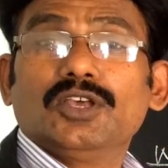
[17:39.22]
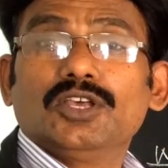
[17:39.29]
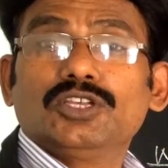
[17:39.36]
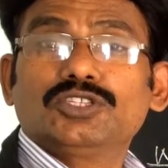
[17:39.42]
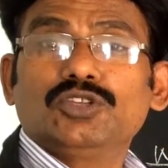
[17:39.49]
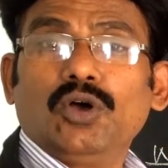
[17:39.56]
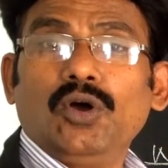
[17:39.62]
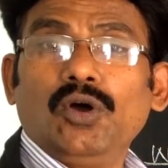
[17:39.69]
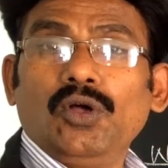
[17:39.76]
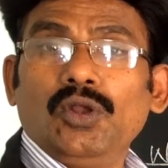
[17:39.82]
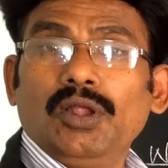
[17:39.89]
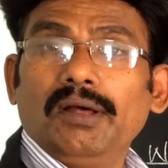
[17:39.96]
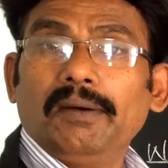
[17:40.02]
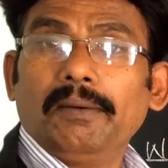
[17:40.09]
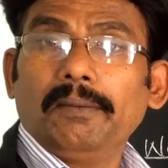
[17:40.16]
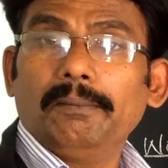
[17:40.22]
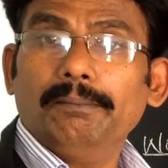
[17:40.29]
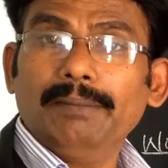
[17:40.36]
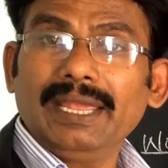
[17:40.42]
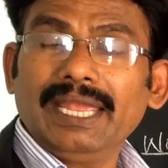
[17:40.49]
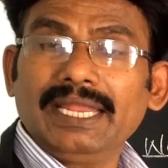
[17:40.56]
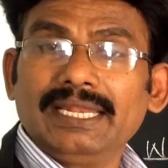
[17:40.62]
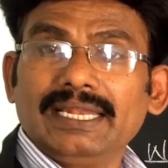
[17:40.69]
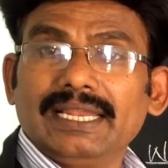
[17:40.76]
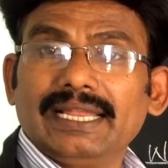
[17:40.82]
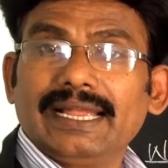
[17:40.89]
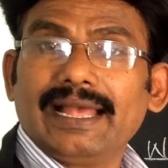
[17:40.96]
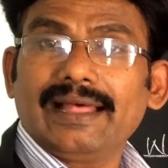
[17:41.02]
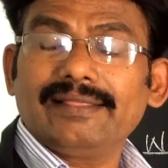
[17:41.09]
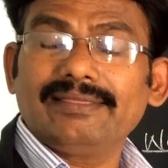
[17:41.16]
So
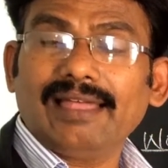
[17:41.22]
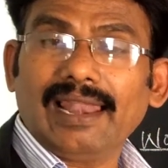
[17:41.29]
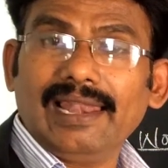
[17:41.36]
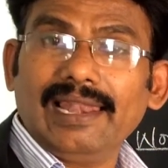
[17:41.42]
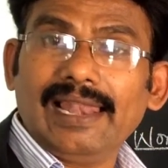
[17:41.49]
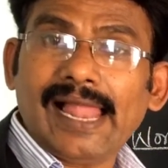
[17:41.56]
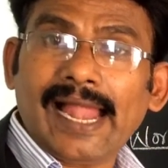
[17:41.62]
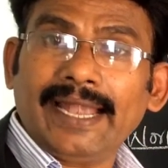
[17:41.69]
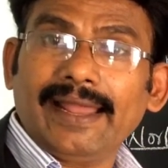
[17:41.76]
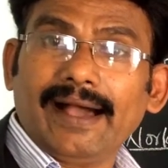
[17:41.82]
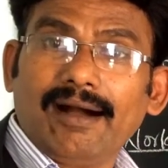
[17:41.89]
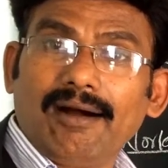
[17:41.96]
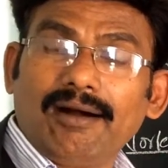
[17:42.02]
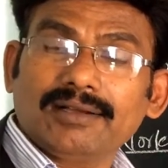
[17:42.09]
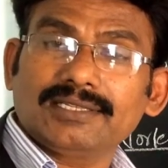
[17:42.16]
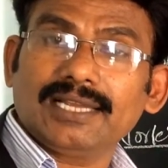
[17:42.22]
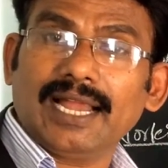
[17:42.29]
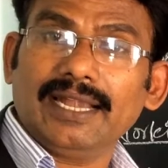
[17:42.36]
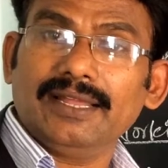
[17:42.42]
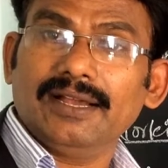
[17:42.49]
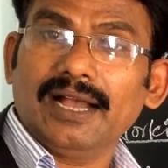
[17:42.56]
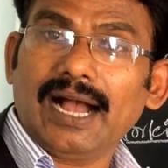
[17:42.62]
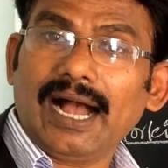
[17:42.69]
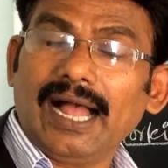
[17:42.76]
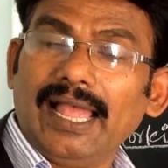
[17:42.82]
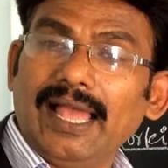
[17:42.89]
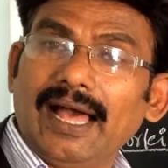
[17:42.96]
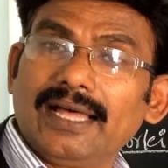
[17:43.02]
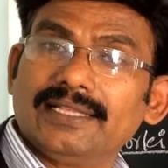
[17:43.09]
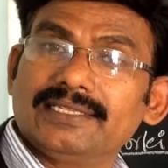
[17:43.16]
mean the lead oxide
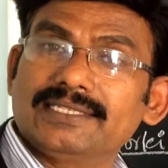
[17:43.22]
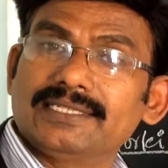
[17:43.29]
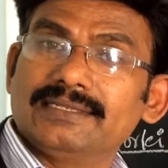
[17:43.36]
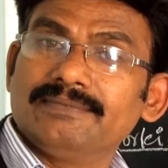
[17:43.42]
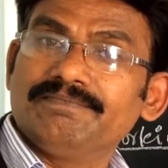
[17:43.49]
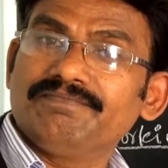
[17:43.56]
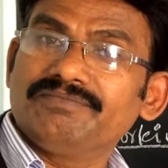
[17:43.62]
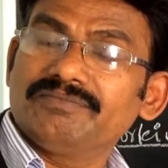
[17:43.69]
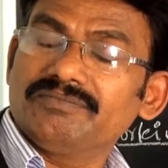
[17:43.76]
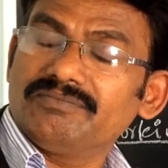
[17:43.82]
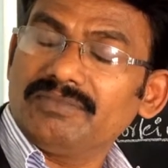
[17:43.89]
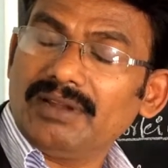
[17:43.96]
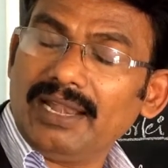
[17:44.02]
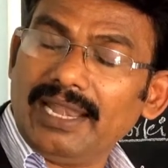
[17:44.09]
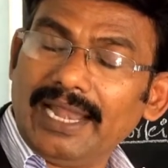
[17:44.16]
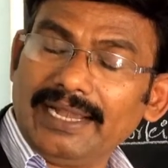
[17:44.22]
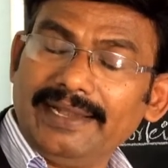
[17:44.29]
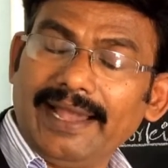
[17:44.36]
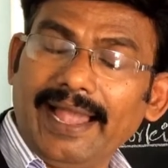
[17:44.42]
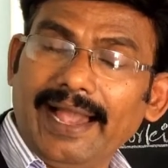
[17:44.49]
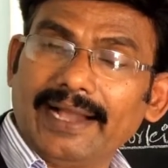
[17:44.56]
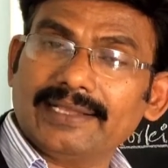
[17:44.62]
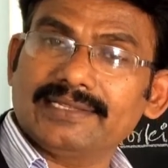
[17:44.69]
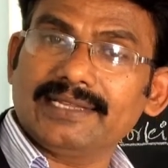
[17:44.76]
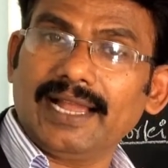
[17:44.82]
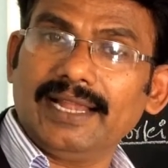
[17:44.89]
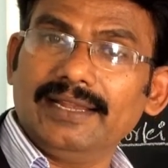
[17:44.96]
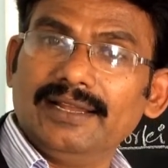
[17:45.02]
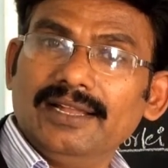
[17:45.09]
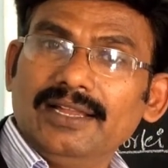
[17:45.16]
ions, lead
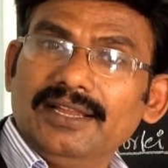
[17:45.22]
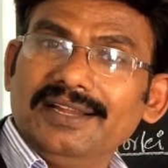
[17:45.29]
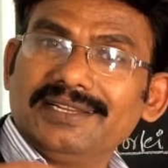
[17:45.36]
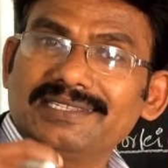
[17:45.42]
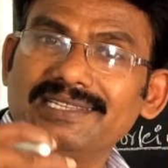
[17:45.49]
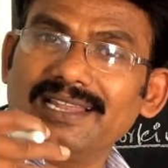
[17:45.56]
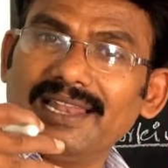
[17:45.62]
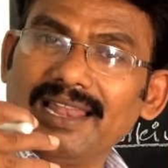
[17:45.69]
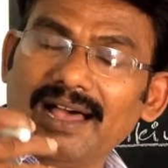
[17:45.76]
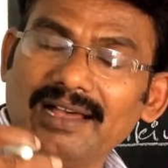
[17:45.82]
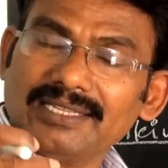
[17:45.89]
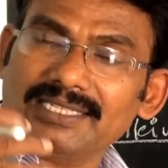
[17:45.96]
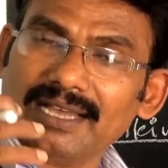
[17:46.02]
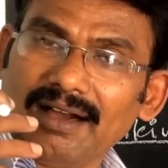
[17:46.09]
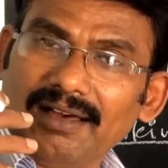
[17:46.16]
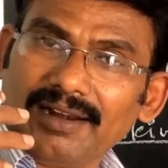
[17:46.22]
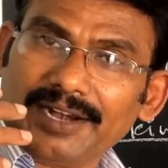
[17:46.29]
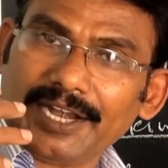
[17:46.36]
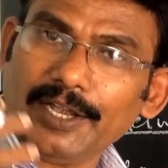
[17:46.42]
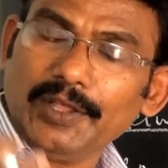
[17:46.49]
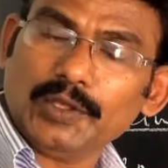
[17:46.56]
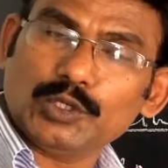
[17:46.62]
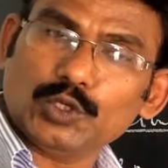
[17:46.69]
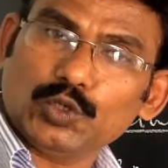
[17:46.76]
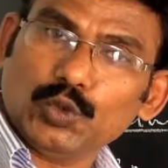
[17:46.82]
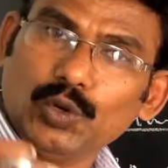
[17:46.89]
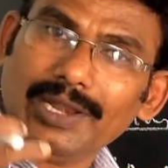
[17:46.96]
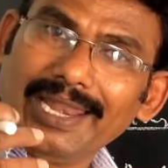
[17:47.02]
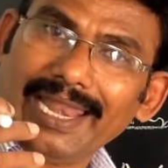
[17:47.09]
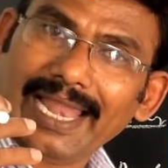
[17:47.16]
dioxide, its loss are reduced to
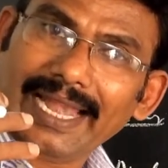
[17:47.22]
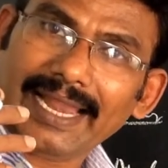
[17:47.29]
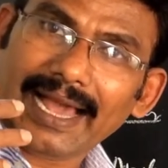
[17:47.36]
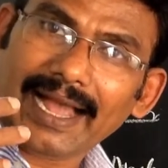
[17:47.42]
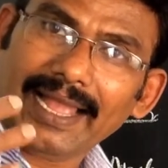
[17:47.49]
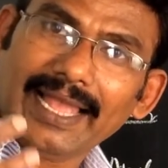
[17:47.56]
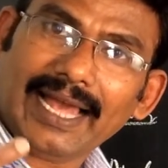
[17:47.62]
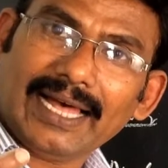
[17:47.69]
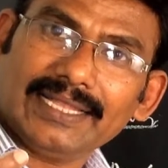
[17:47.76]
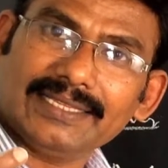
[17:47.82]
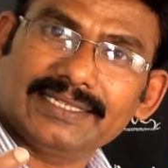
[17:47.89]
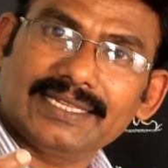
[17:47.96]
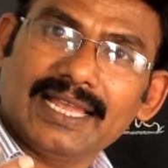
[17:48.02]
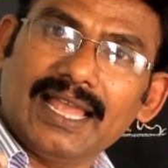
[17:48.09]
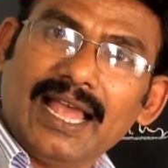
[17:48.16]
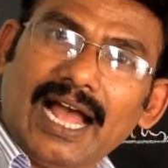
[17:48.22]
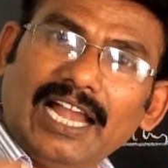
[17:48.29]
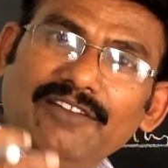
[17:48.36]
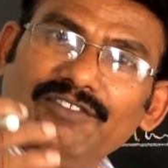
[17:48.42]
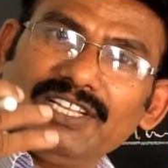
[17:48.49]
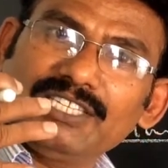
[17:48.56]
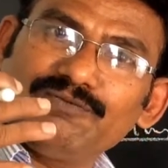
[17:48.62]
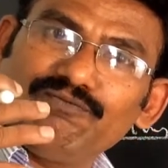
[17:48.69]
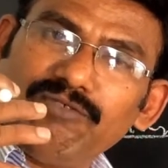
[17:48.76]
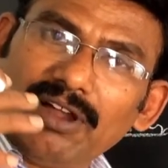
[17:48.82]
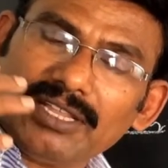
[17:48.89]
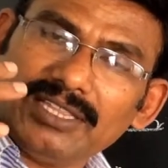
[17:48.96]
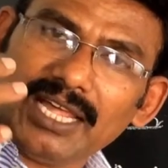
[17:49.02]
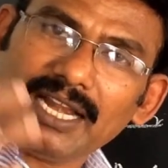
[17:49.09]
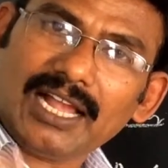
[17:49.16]
lead ions, and which
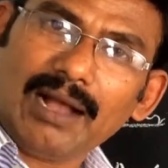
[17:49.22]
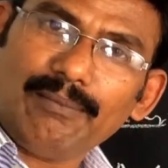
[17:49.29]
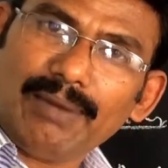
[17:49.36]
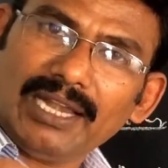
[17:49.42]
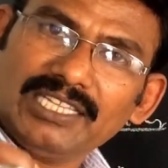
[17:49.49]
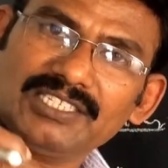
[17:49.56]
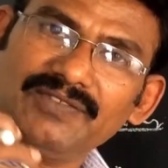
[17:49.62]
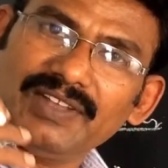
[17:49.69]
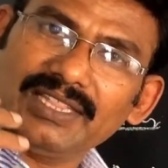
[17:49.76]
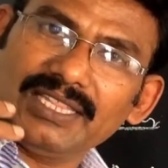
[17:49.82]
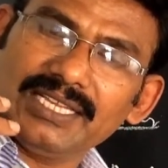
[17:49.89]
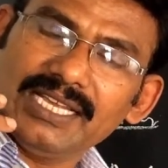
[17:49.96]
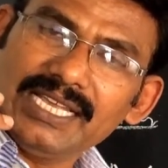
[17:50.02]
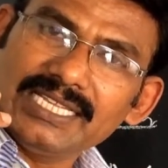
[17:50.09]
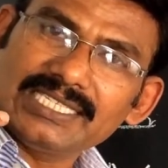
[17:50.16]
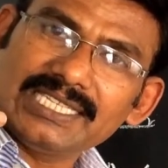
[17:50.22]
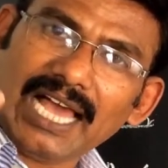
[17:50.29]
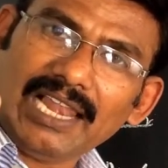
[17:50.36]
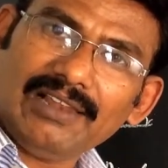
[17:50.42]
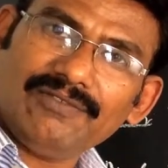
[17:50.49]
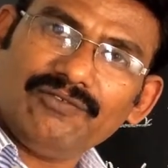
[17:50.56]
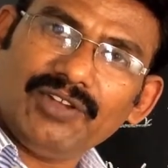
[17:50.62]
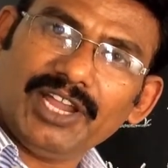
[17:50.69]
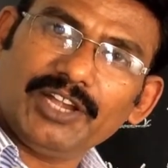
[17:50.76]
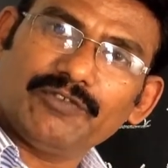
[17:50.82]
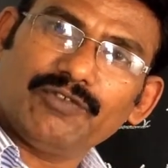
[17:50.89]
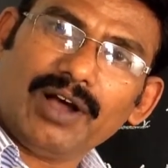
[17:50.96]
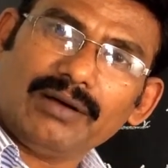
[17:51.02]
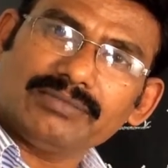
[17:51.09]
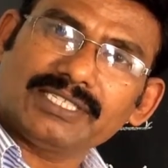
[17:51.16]
further combines with sulfate
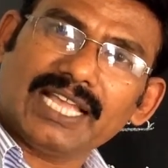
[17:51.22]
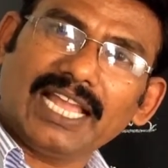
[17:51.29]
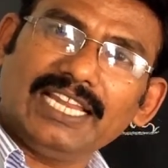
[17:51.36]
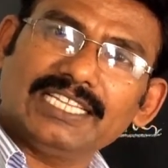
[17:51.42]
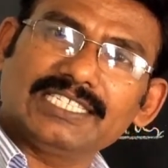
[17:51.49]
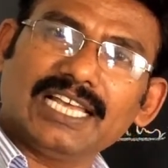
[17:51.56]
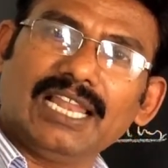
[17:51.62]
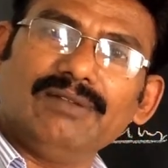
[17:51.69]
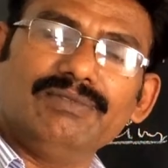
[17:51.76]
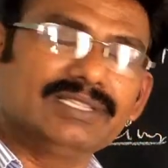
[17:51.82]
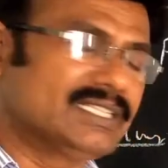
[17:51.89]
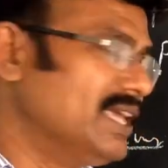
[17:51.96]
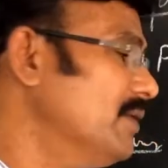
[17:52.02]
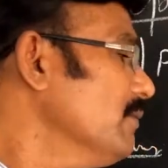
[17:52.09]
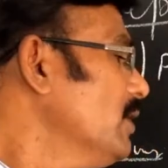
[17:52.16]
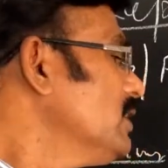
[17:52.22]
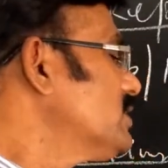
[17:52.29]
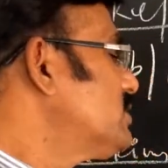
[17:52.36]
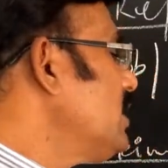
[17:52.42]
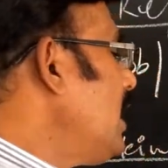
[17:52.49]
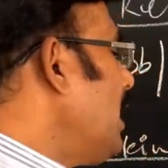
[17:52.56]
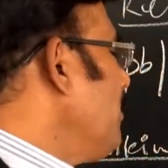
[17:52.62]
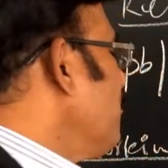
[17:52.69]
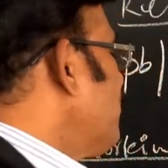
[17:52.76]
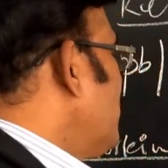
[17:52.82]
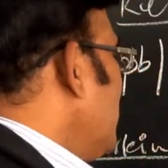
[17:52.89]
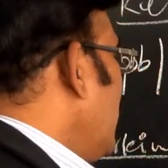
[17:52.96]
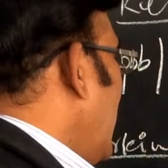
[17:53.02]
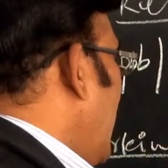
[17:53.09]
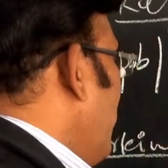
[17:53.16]
forms the insoluble state. Same
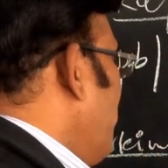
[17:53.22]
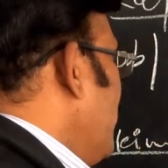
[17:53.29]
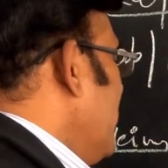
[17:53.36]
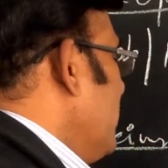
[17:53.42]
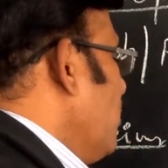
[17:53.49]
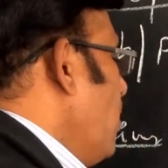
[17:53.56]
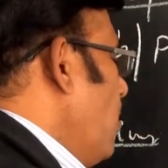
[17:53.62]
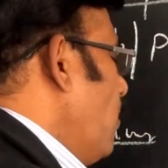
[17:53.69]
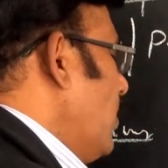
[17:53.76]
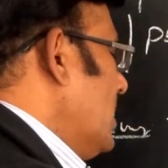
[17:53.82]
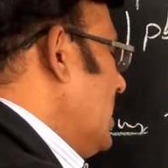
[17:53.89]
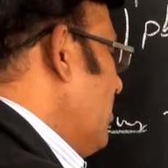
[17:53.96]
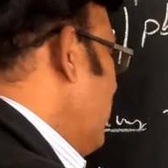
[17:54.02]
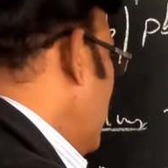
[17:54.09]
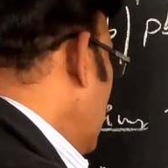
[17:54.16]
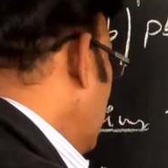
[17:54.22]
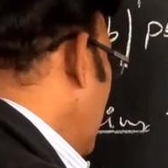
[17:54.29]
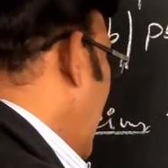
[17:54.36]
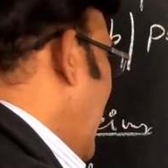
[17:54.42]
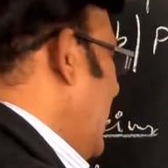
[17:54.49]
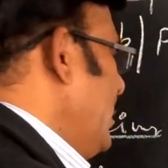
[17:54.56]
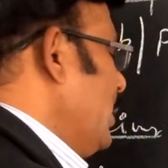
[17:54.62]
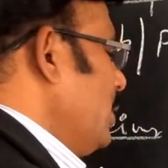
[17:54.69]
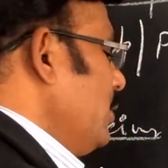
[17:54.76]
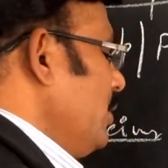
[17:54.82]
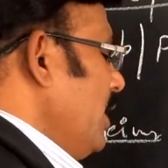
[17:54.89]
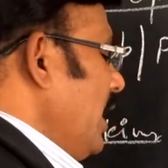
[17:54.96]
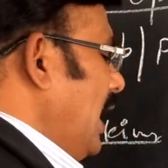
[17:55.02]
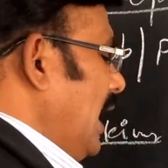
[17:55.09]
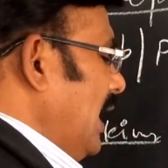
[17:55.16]
thing happened whatever in the
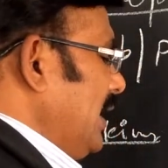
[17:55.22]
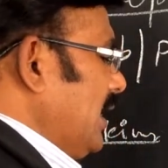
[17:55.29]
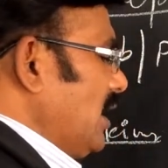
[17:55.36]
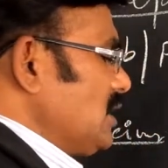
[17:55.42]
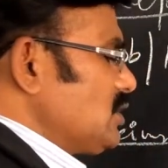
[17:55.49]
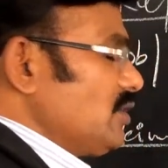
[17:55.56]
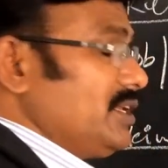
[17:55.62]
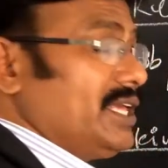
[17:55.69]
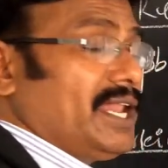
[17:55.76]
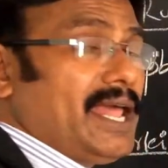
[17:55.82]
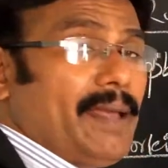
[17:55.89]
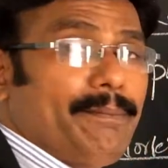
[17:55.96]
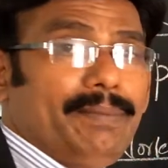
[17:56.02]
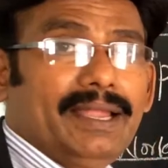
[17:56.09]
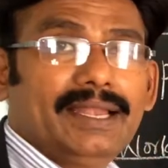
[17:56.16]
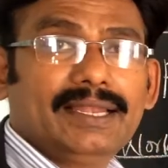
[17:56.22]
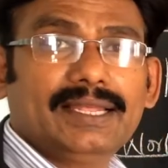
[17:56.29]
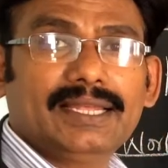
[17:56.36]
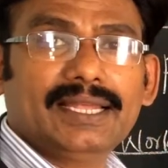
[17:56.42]
anode and also here happened.